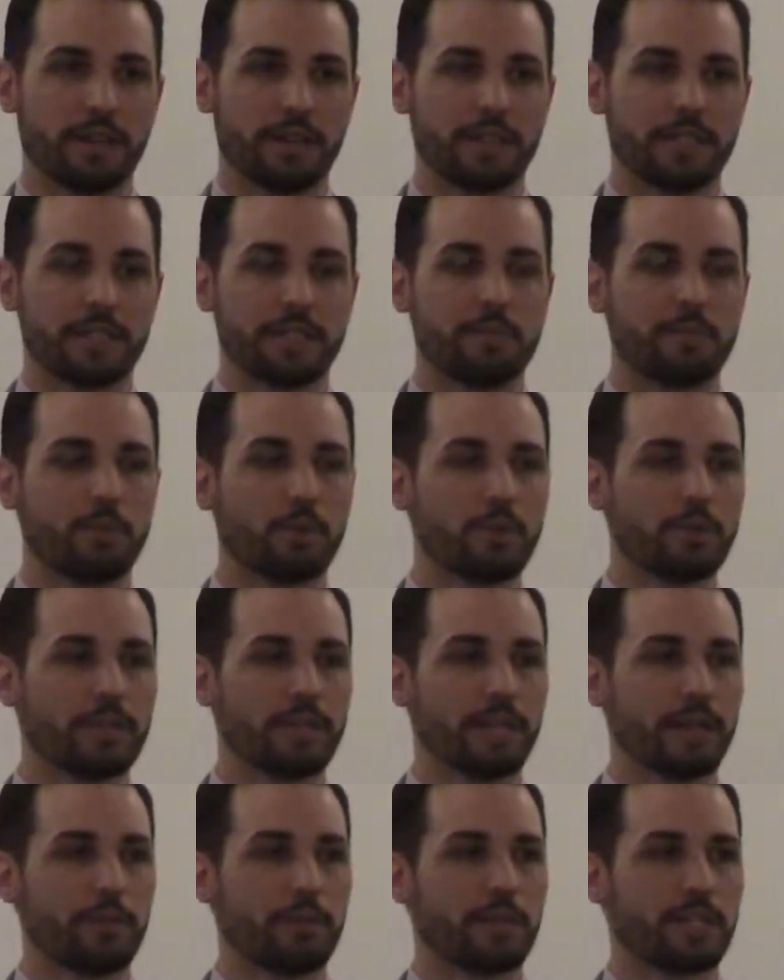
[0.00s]
That it's
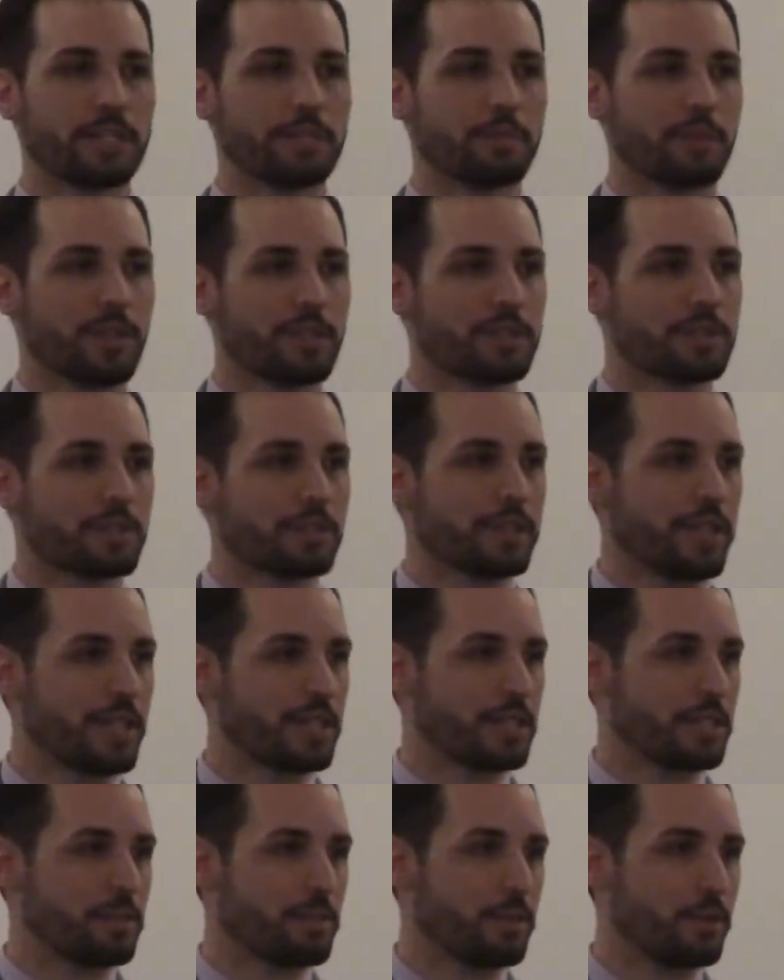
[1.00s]
important that we express our
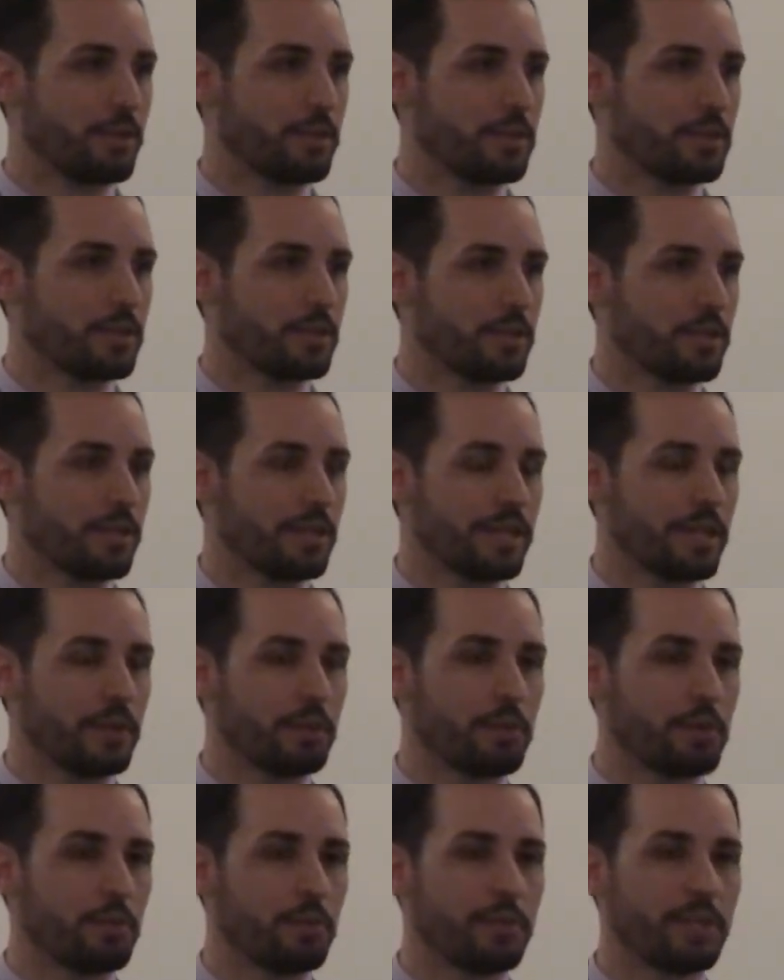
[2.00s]
testimonies,
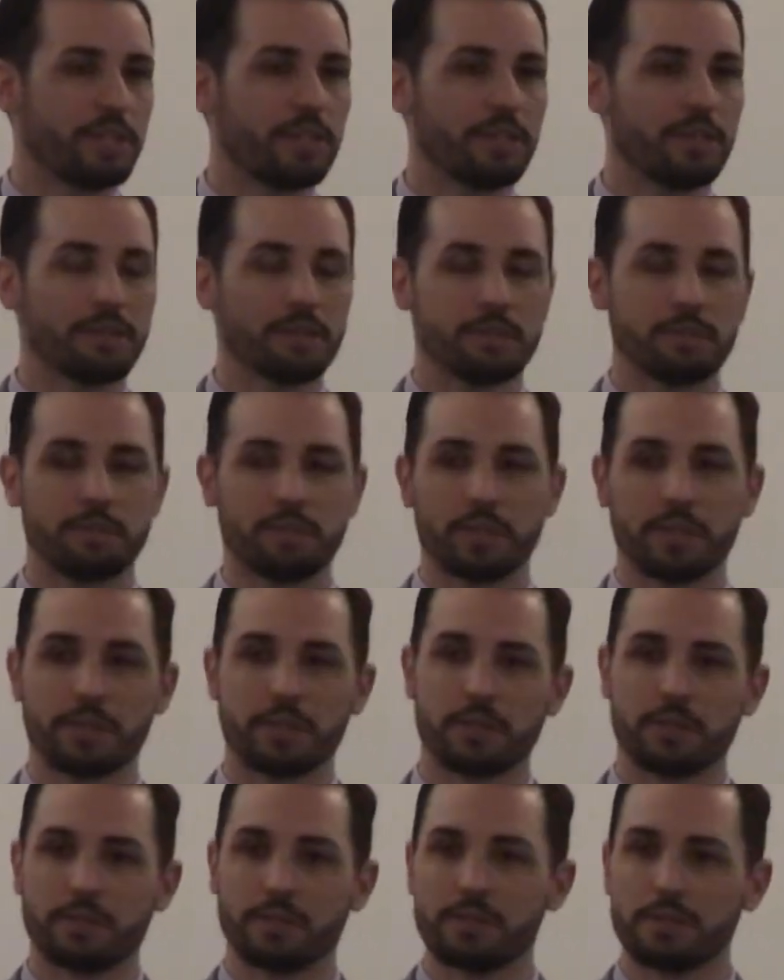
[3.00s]
that we read those
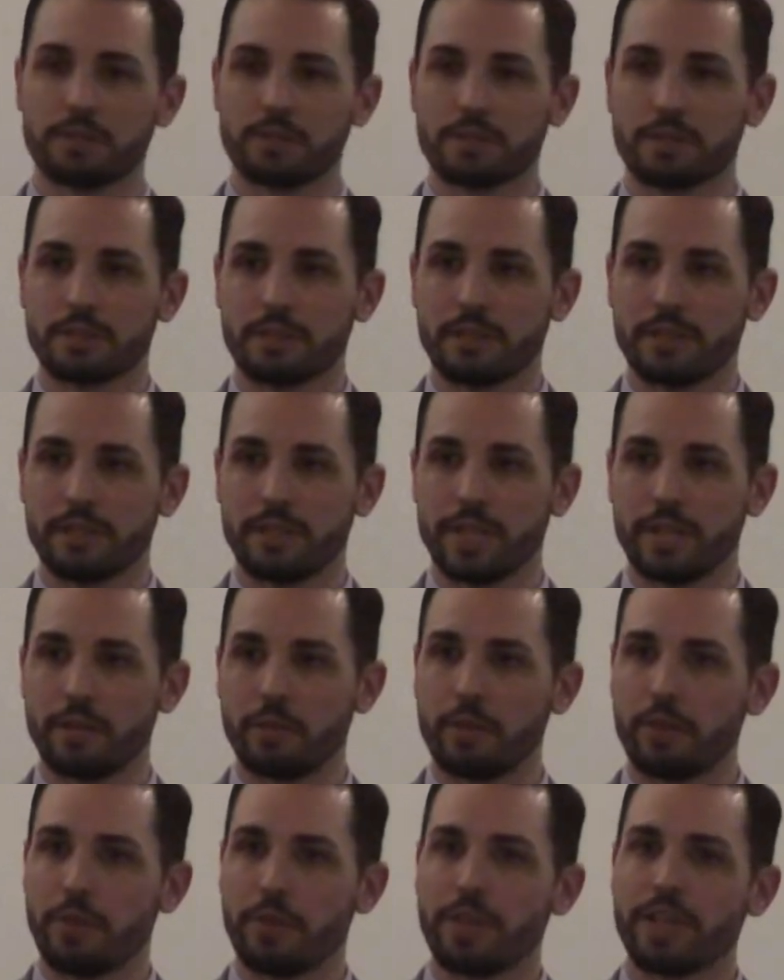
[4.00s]
miracles,
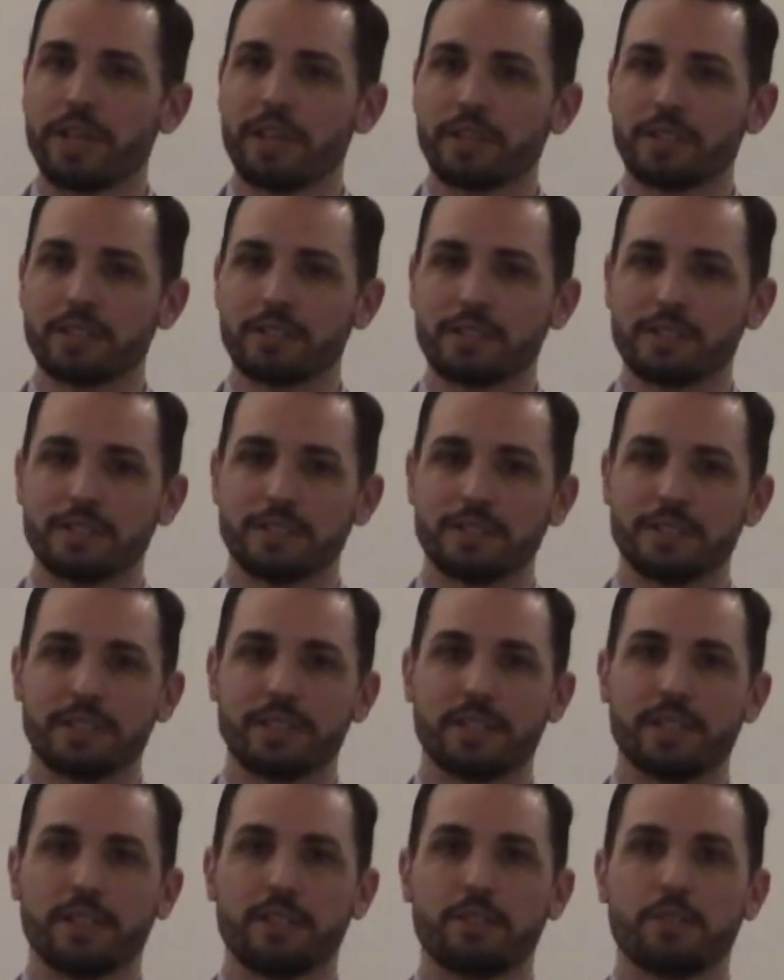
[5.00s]
that we think just,
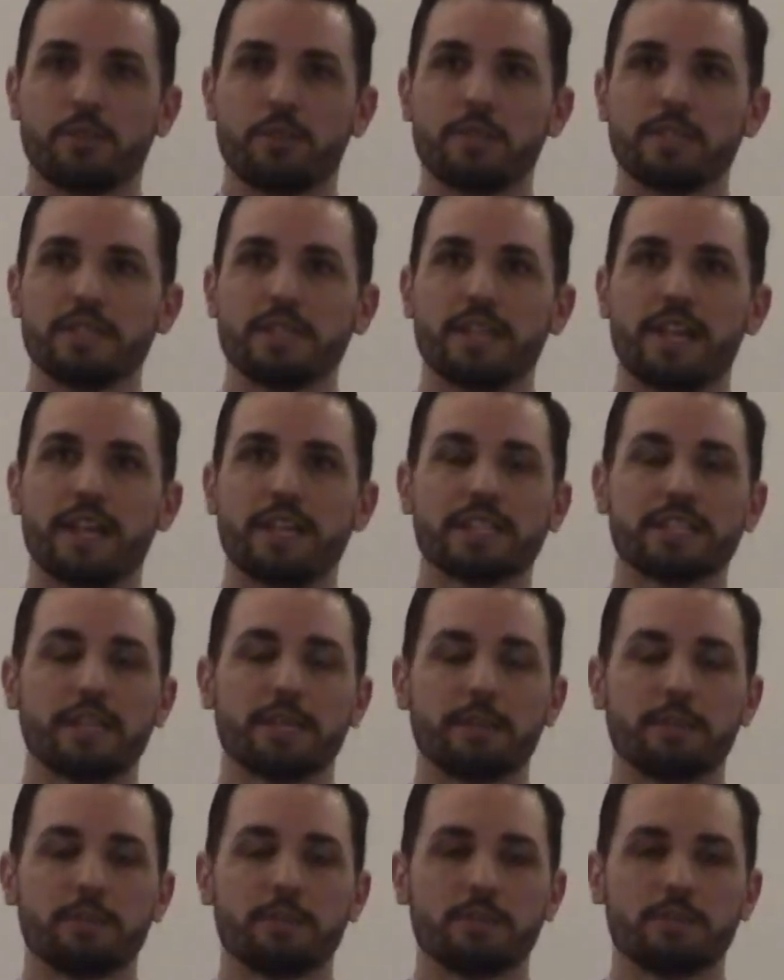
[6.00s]
you know, when's the last
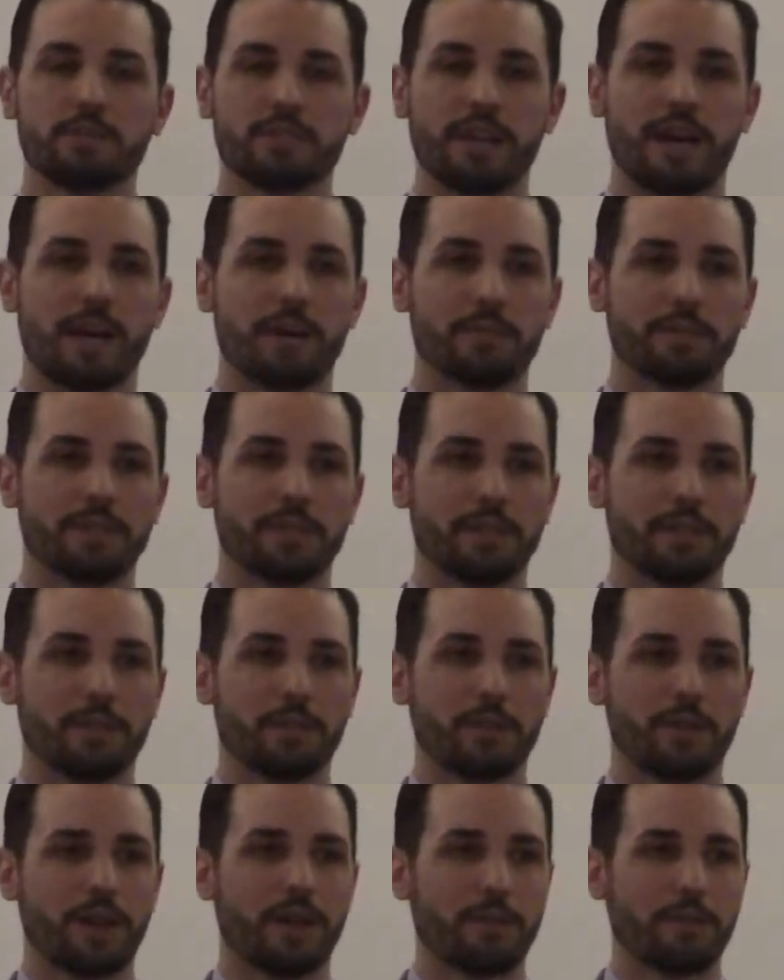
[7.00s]
time you stopped and you
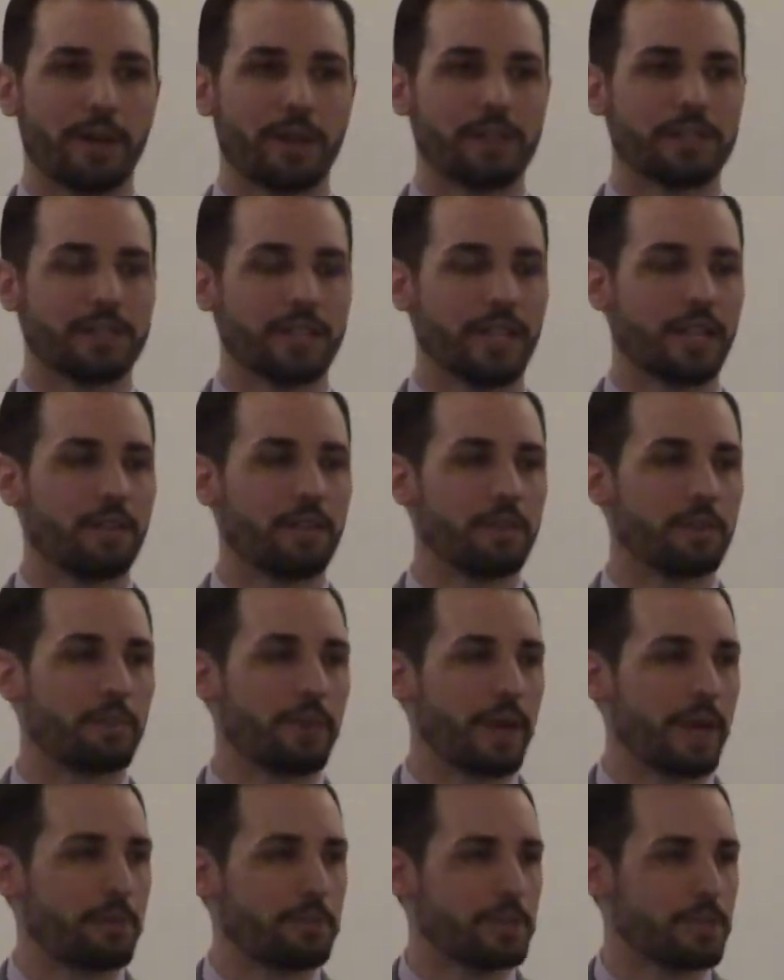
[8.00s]
thought about the day of your
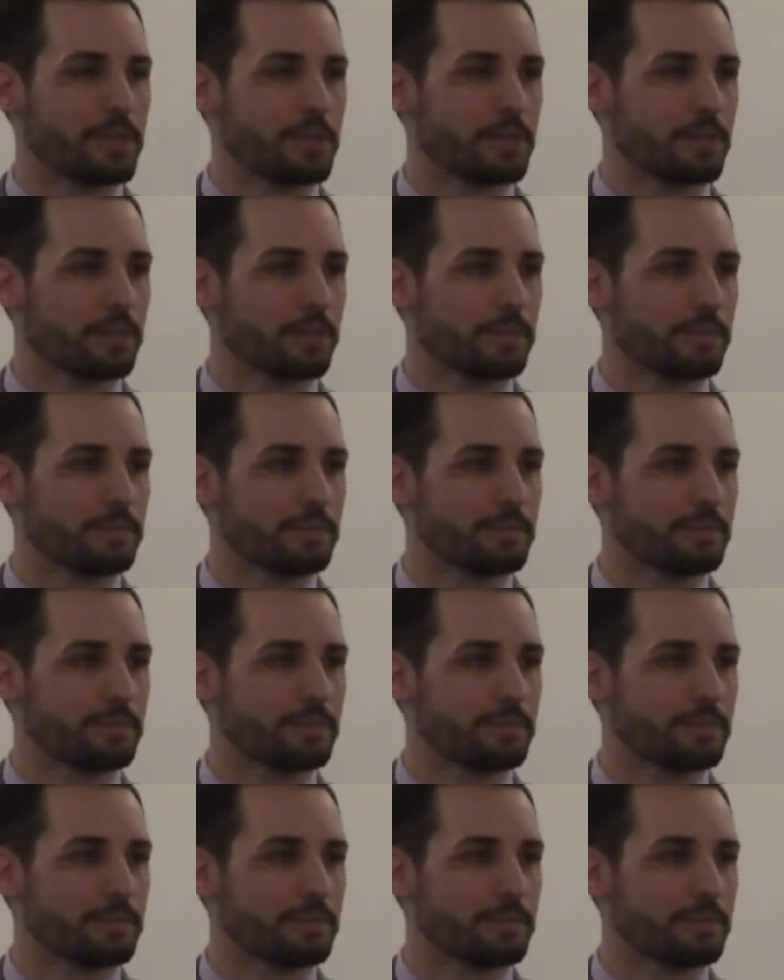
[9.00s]
baptism?